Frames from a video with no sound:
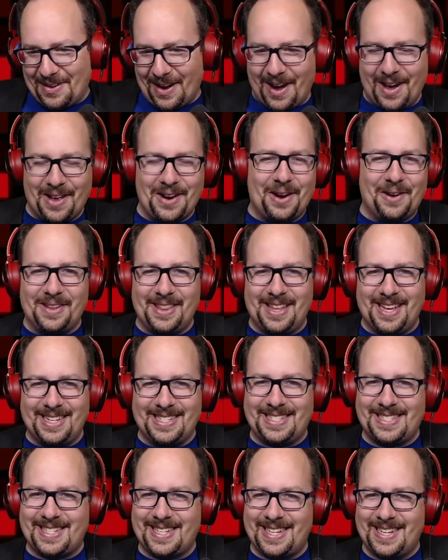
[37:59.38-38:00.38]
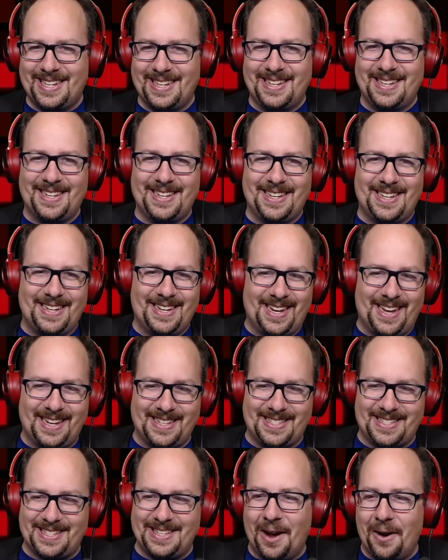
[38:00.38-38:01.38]
gone over this.
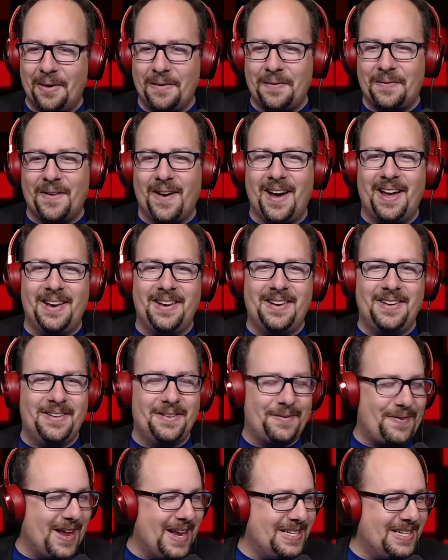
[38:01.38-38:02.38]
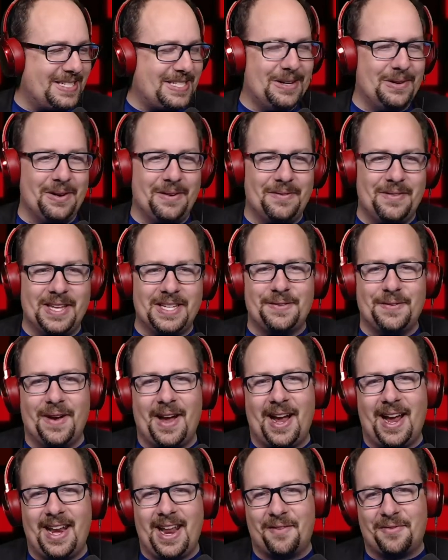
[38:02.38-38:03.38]
It's no fun. Phase 2 of this
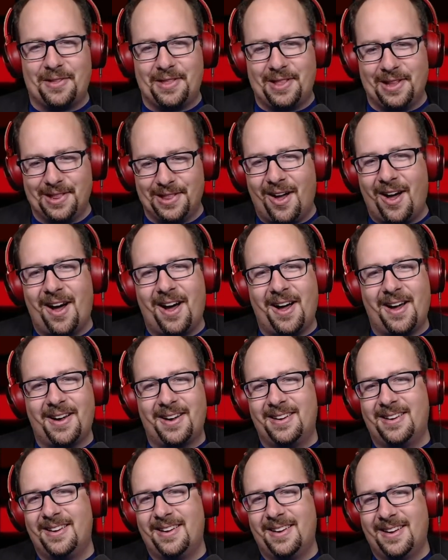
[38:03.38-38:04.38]
fight after the long,